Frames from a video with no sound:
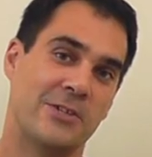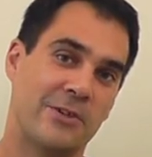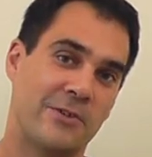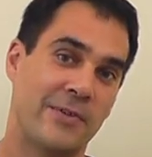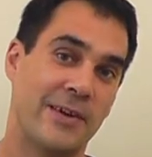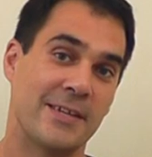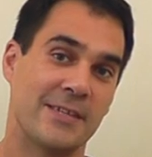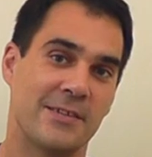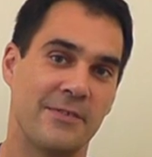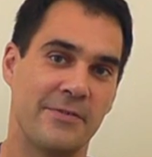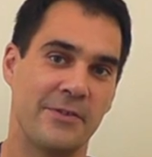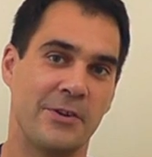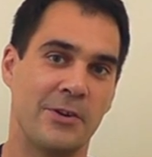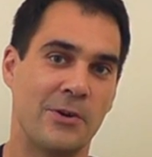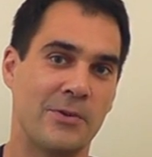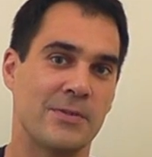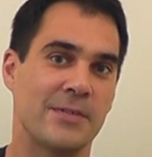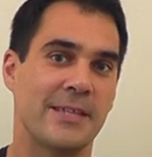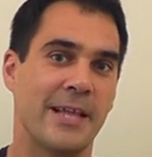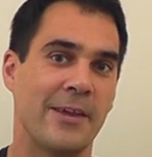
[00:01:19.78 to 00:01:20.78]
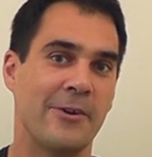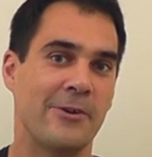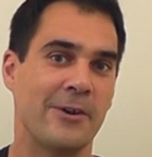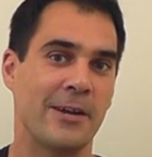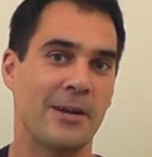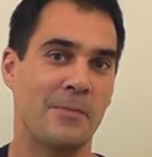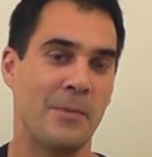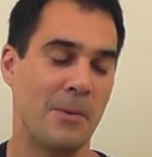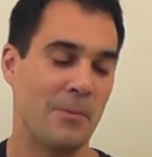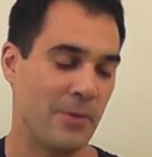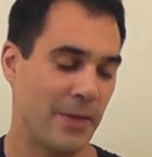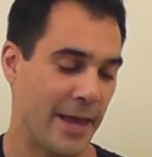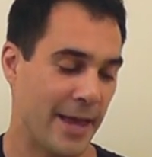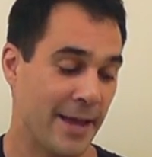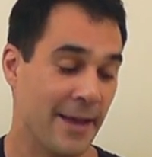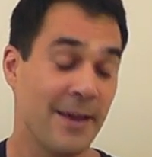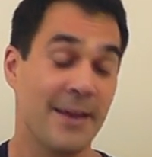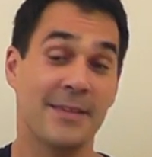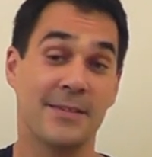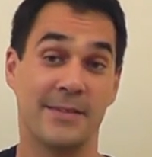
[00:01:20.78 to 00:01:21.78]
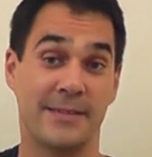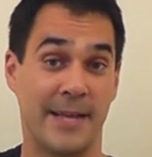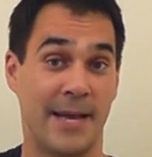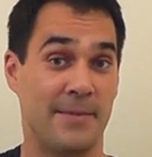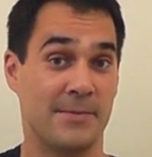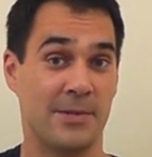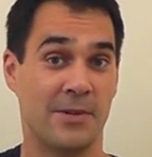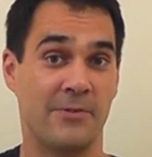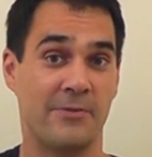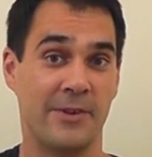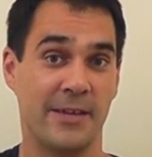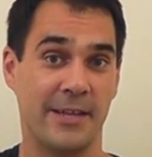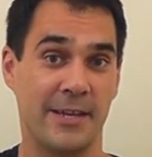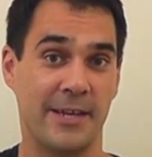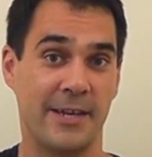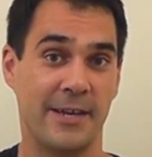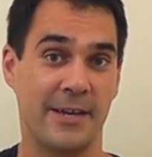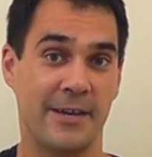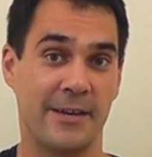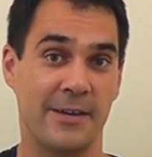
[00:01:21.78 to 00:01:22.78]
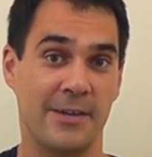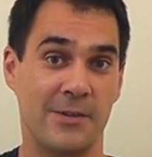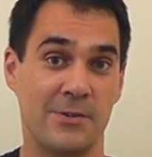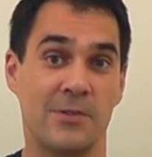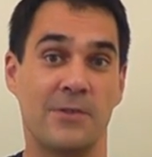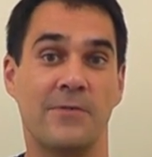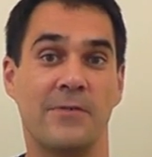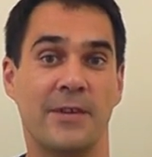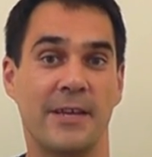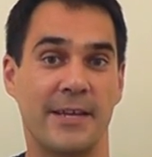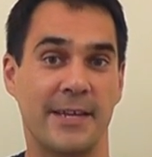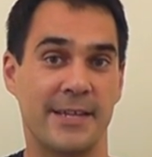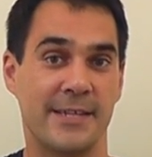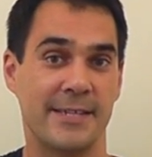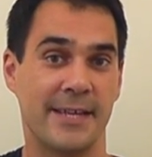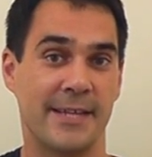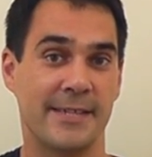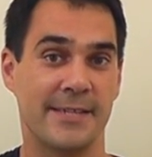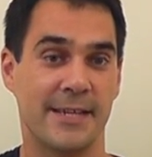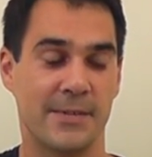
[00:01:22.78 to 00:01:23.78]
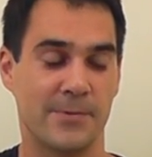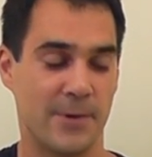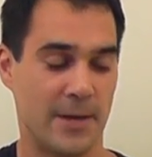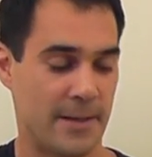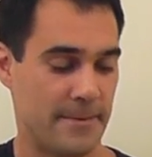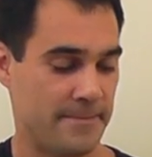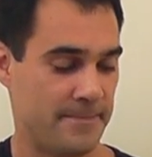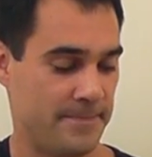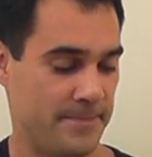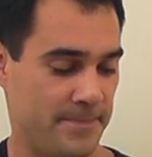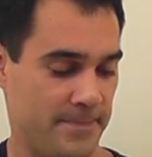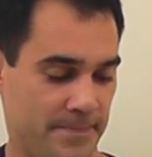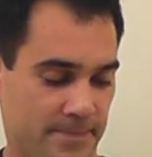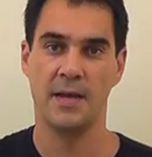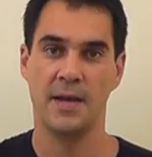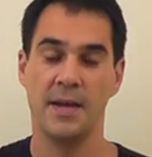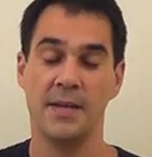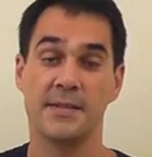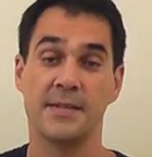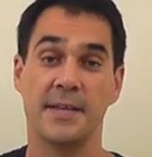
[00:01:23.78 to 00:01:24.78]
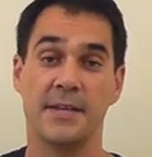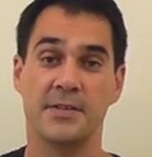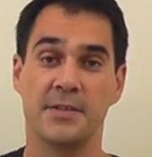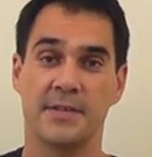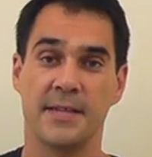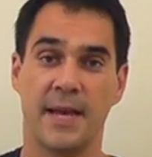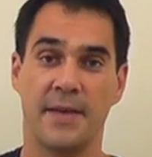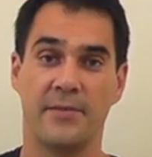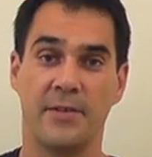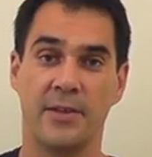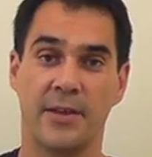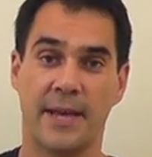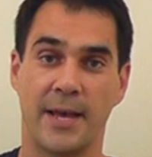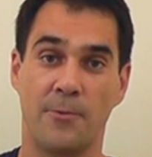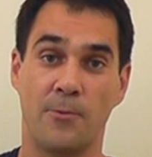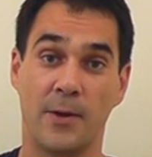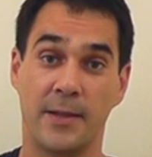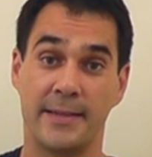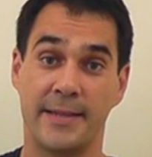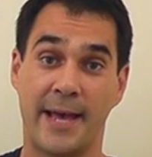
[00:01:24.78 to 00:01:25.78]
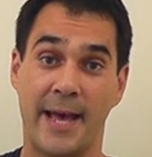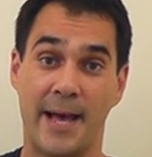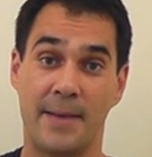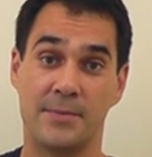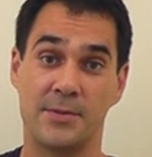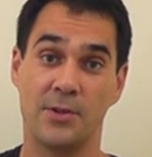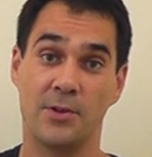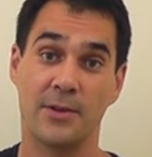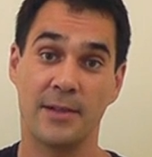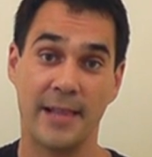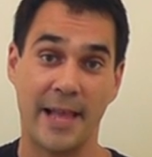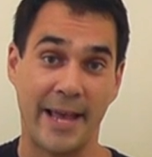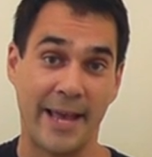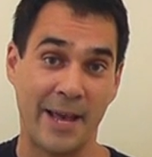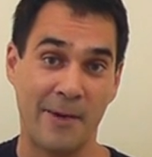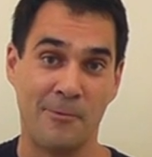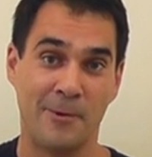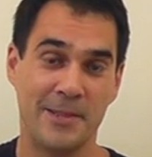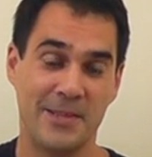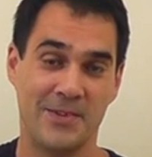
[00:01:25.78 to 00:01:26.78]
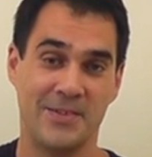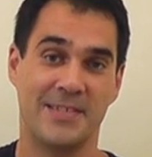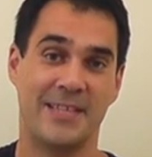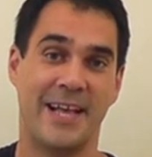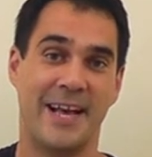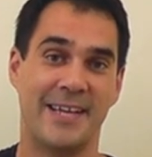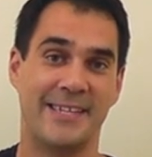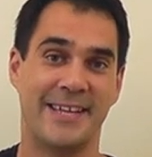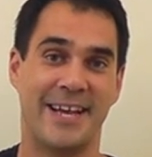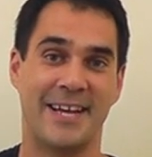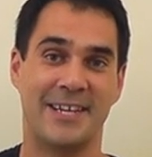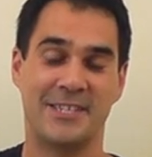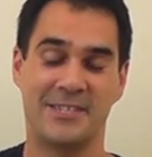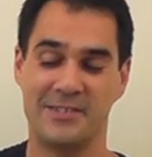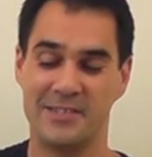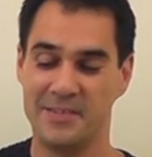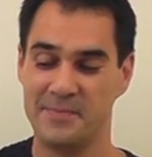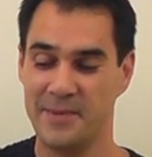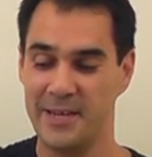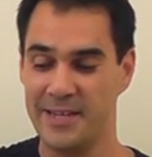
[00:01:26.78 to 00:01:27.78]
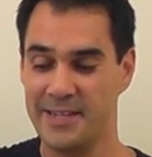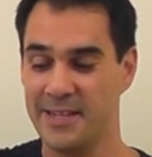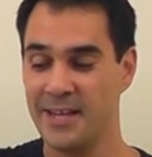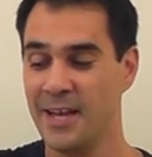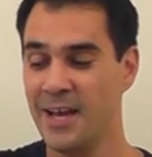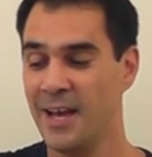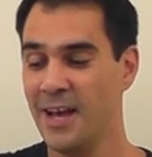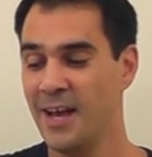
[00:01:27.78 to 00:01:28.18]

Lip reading: the rest of the notes that you're going to be playing. So tabs are really useful in this sense as well. So let's just have a look at what tabs look like and what those lines actually mean.